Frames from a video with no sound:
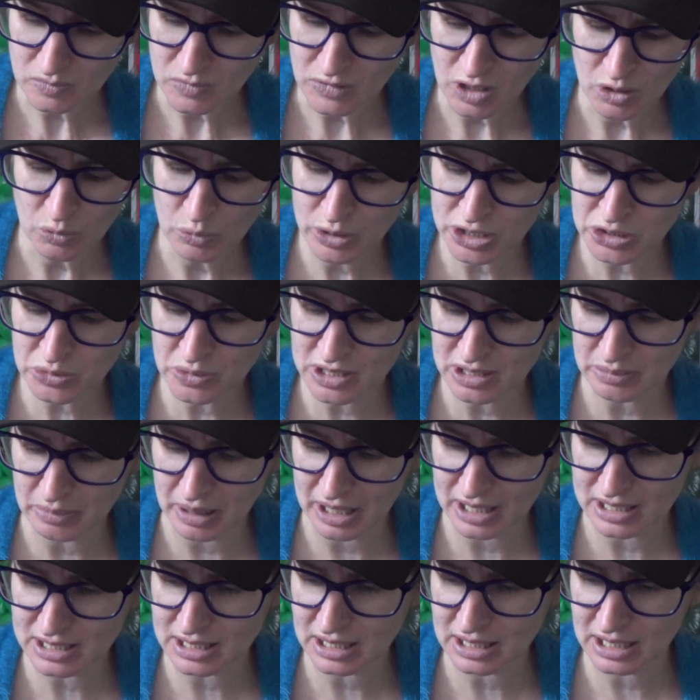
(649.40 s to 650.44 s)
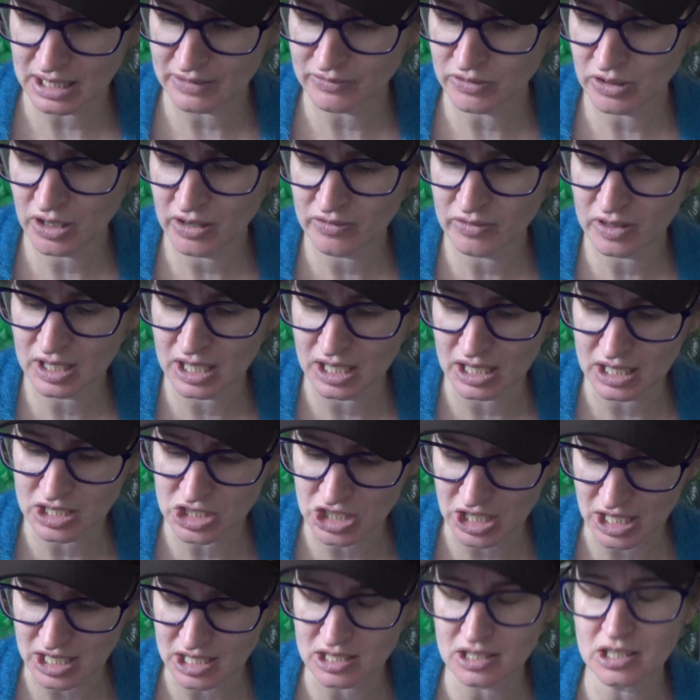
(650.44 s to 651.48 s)
which was amazing. If you ever get a
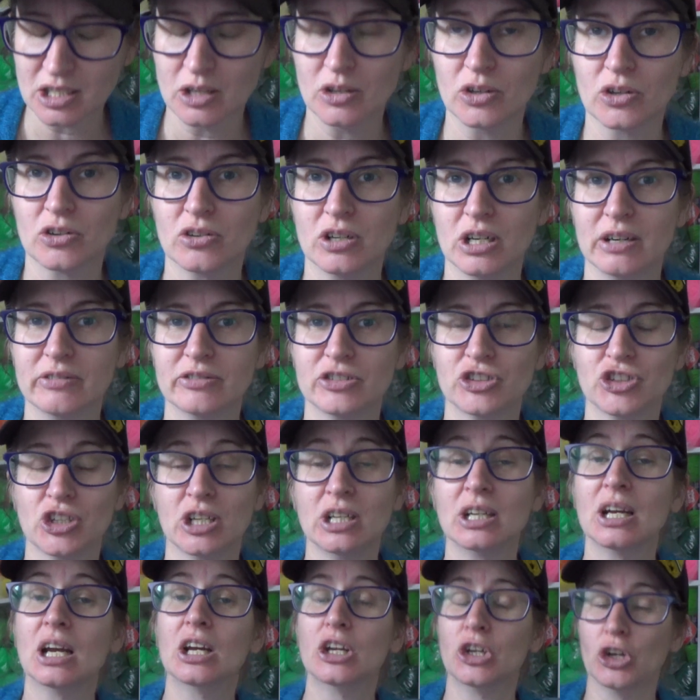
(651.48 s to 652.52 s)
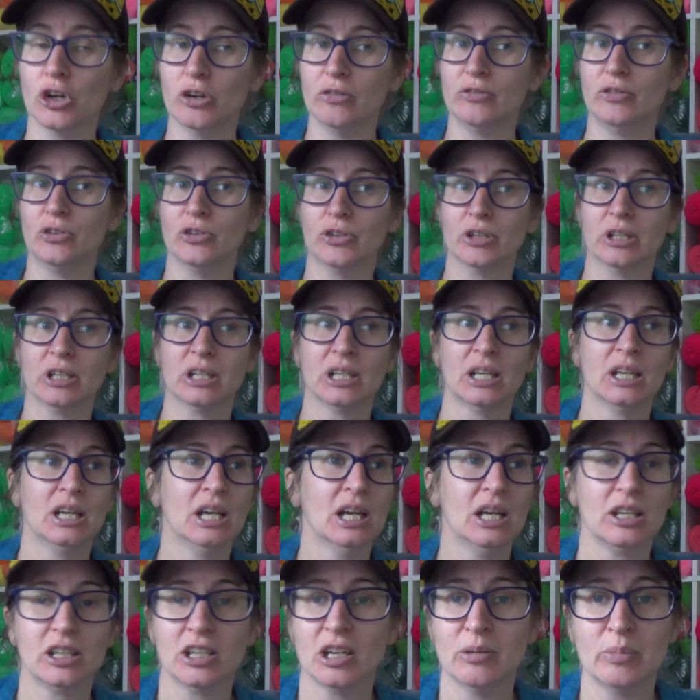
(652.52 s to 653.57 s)
chance to go on a craft retreat, go for it.
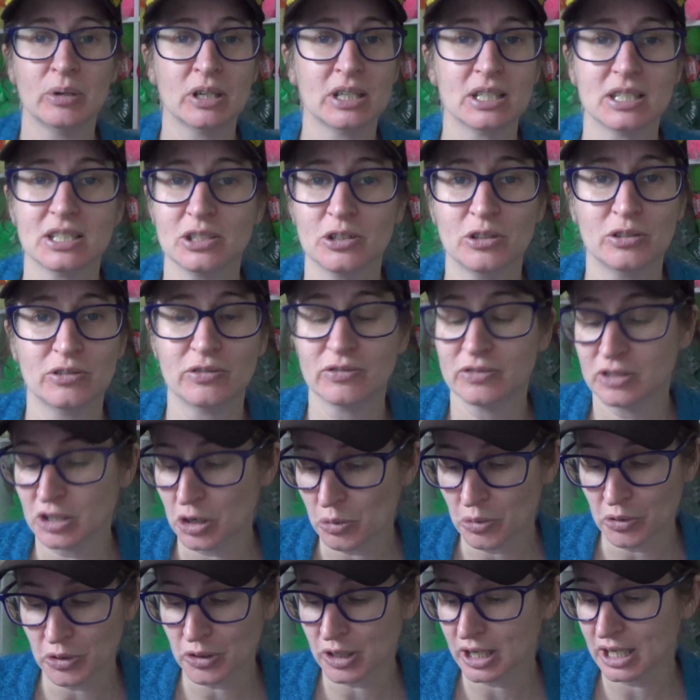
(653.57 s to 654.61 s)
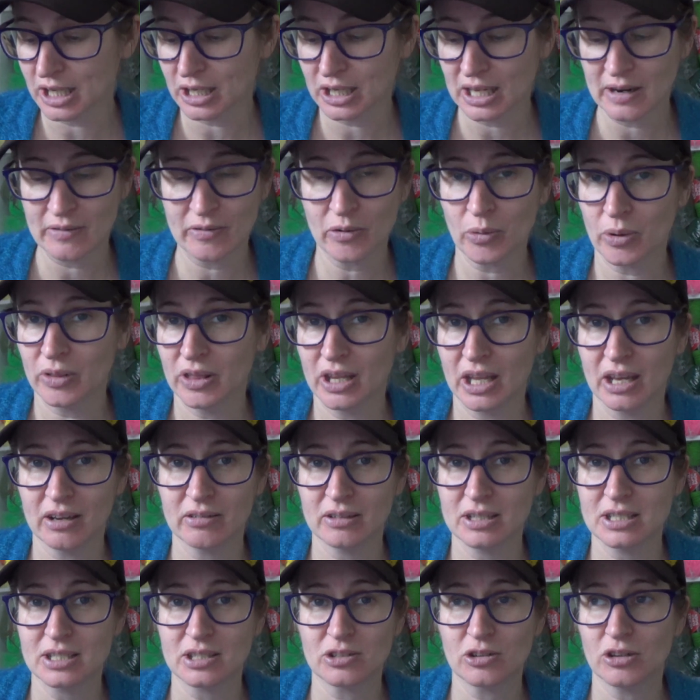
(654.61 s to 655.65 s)
Go by yourself. Don't worry. Everyone there
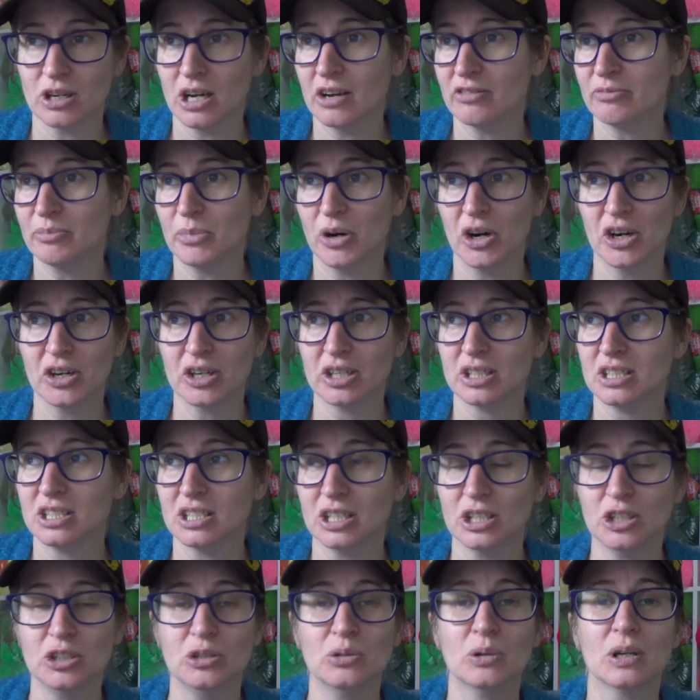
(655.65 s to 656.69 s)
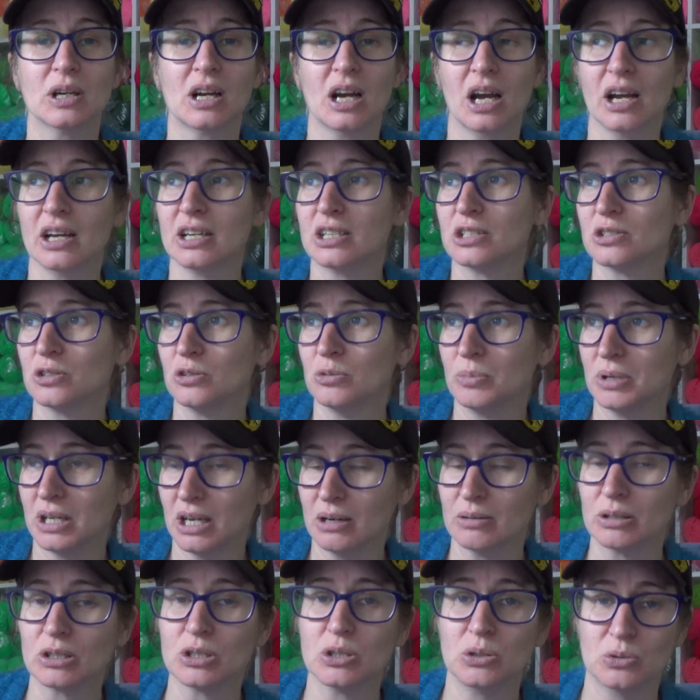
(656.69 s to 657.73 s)
is craft minded, so you are going to be
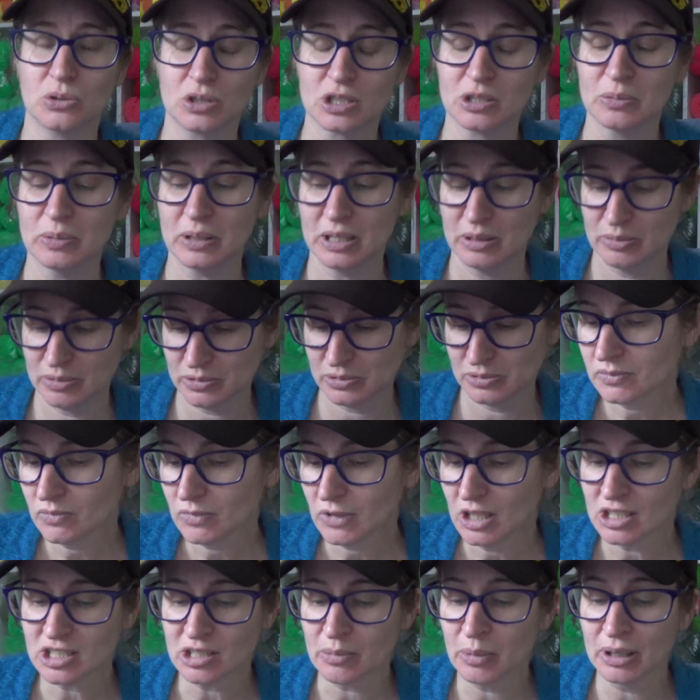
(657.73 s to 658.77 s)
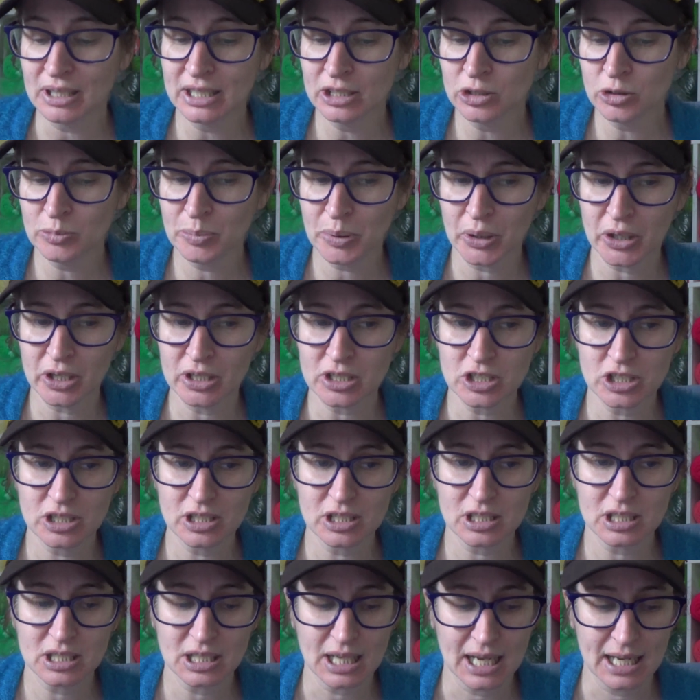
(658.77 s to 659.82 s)
able to talk to people. So my little
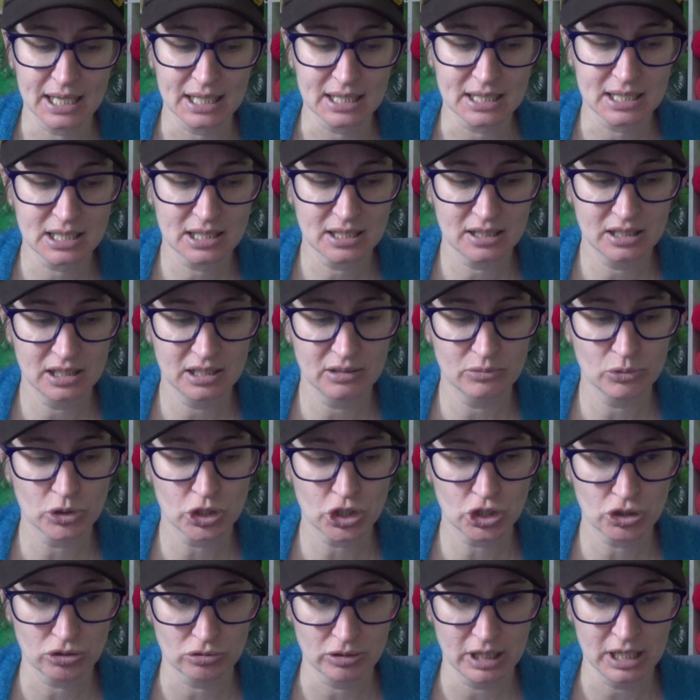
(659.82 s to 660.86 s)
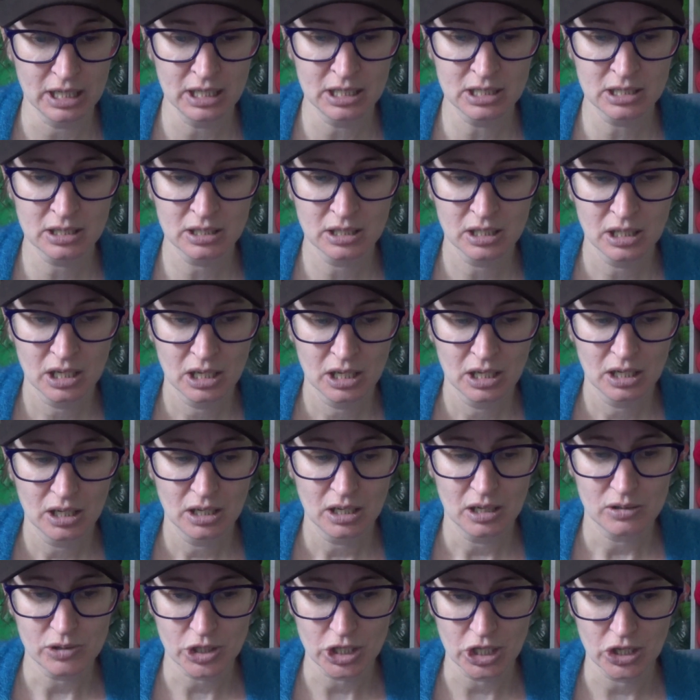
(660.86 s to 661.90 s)
purchase at the retreat,
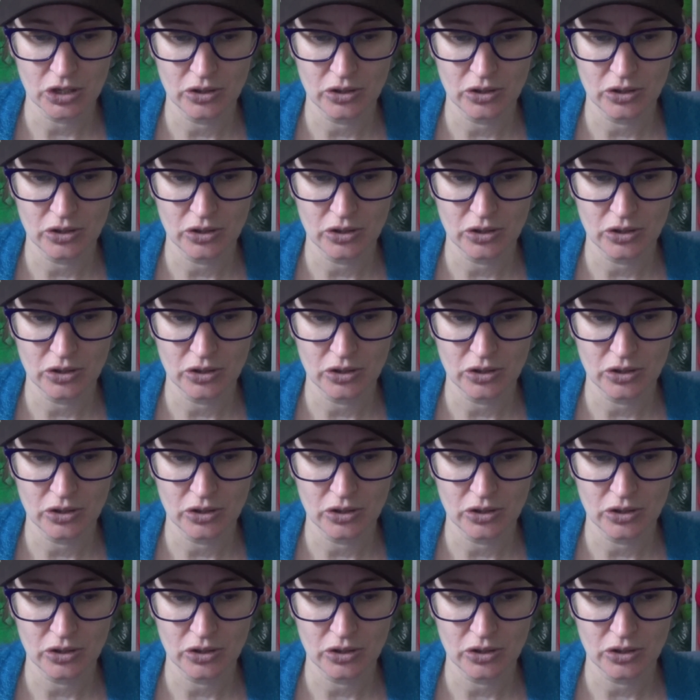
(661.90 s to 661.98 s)
I'll show you